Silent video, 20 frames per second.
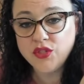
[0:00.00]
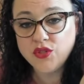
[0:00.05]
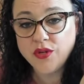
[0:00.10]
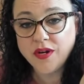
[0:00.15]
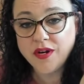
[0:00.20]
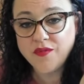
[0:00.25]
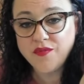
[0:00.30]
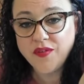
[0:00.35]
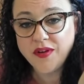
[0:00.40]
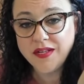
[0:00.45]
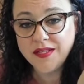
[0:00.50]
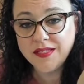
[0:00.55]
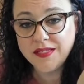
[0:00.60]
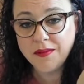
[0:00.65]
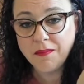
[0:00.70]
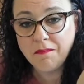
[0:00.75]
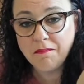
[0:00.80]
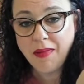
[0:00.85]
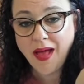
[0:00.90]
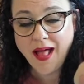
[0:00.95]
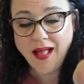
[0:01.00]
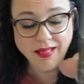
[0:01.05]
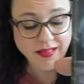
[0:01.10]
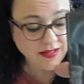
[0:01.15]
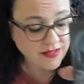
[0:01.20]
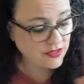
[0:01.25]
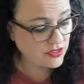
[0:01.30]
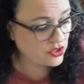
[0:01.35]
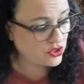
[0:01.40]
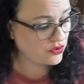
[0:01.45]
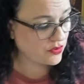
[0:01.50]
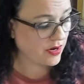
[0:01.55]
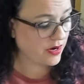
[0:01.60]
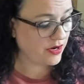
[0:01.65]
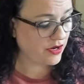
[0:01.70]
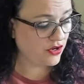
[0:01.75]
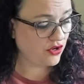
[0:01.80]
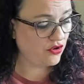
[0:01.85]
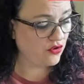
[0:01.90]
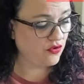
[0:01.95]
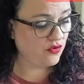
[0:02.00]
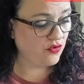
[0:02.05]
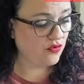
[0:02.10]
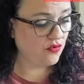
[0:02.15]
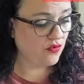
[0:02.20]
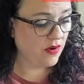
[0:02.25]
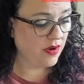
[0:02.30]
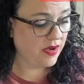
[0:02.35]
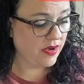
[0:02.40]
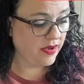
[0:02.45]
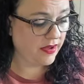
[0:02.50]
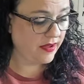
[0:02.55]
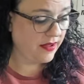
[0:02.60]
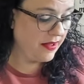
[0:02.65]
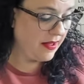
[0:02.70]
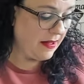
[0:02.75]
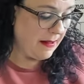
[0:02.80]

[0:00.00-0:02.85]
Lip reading: trying to find some balance, trying to